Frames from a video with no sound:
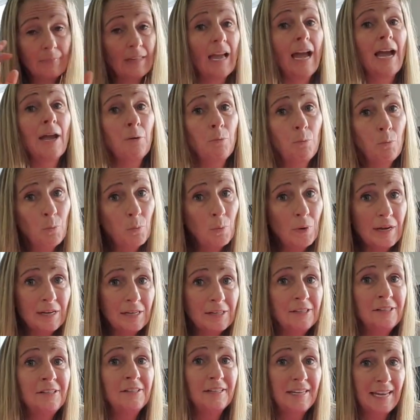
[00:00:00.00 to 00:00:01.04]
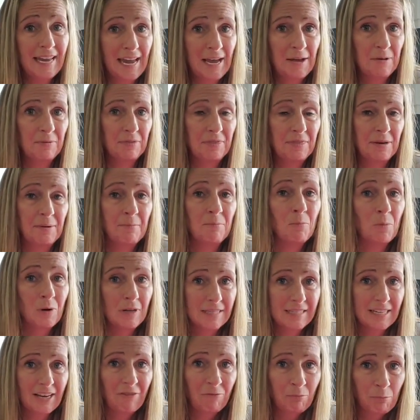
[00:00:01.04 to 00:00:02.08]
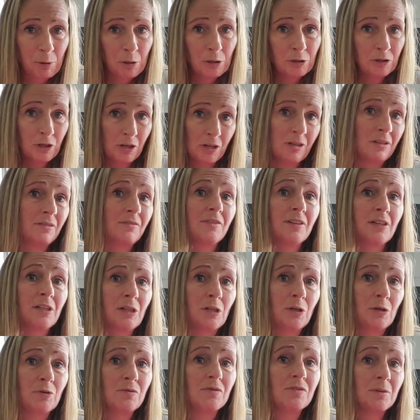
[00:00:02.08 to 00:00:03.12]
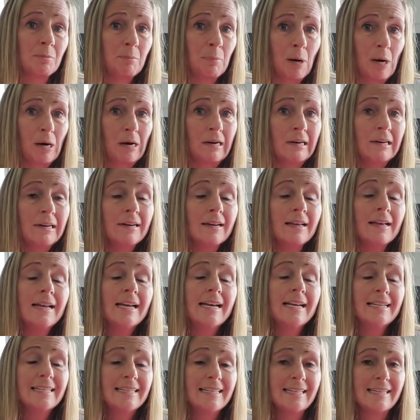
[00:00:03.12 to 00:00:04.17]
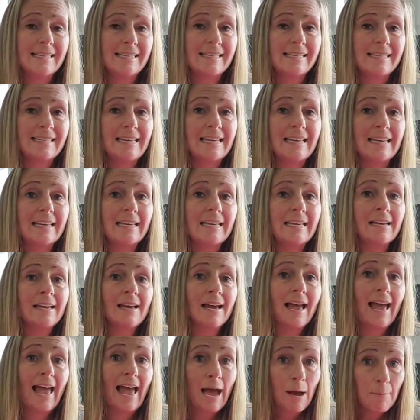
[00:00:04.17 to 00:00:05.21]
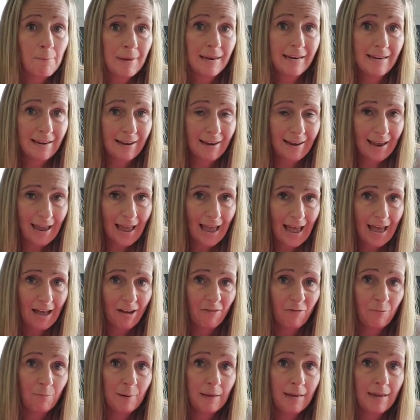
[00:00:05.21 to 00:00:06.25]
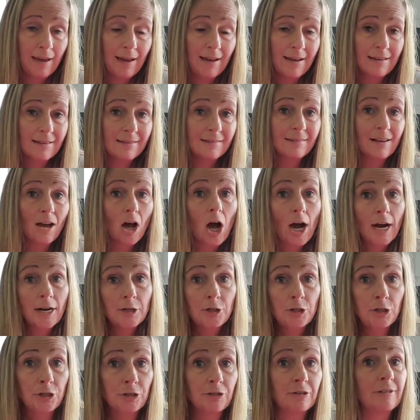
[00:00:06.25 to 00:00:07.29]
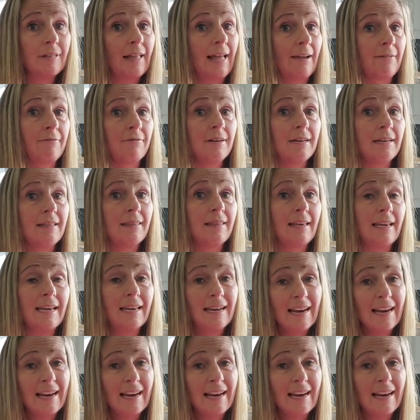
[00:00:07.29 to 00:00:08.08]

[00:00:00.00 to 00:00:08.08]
I will count them once I've pulled all of the cloves apart to see how many I have, because I journal everything.